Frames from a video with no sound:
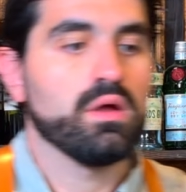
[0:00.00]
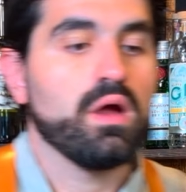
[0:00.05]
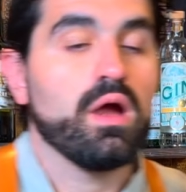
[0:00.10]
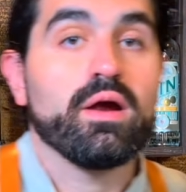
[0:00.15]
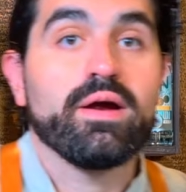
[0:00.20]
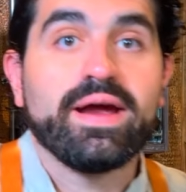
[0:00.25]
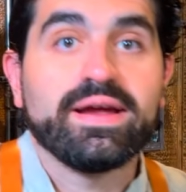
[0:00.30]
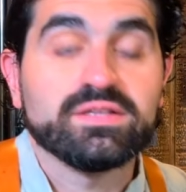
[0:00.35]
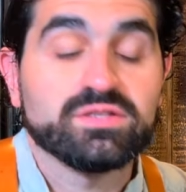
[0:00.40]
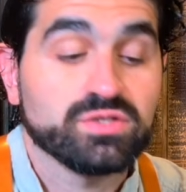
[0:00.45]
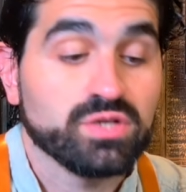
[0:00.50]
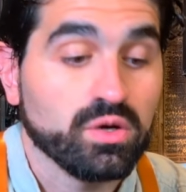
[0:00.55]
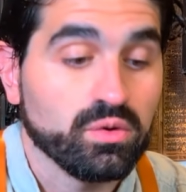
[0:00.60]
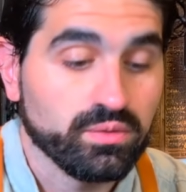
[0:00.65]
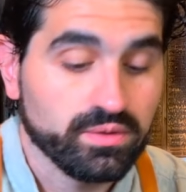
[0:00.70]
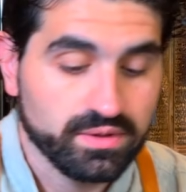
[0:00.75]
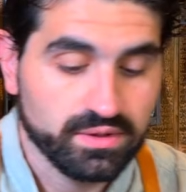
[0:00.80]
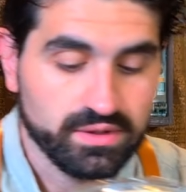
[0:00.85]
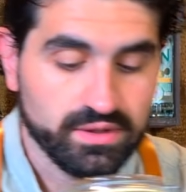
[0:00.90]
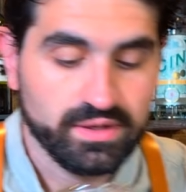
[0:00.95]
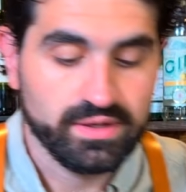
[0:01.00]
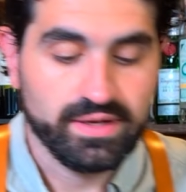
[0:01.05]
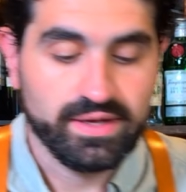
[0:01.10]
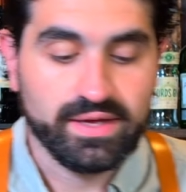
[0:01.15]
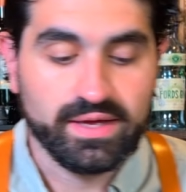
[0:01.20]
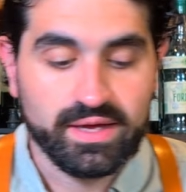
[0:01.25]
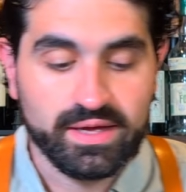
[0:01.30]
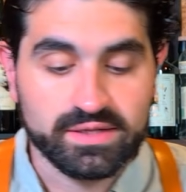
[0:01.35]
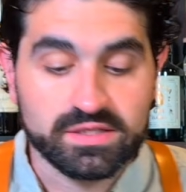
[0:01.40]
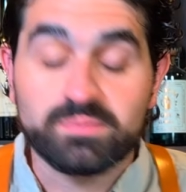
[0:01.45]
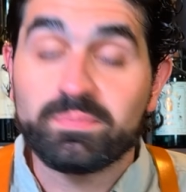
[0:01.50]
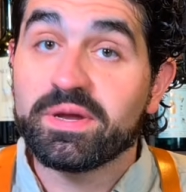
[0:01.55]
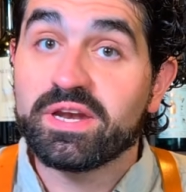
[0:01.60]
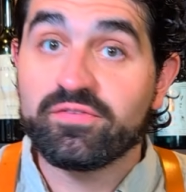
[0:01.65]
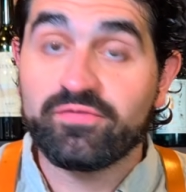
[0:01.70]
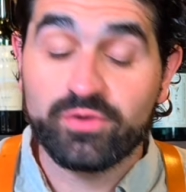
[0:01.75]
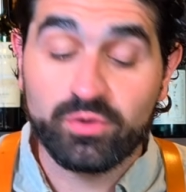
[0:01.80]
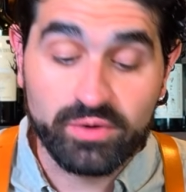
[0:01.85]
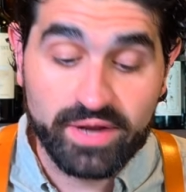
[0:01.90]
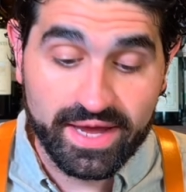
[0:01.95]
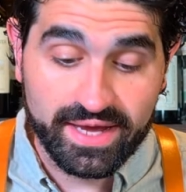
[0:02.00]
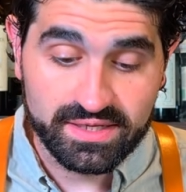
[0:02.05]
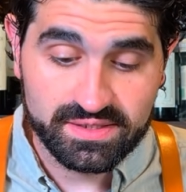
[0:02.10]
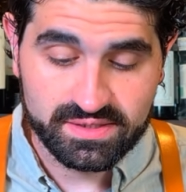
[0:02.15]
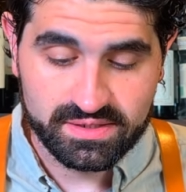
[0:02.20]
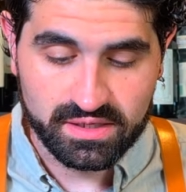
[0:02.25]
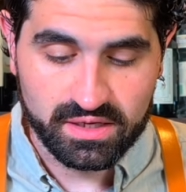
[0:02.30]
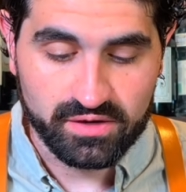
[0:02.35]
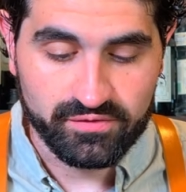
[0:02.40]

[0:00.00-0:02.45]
All right, so it's been a few days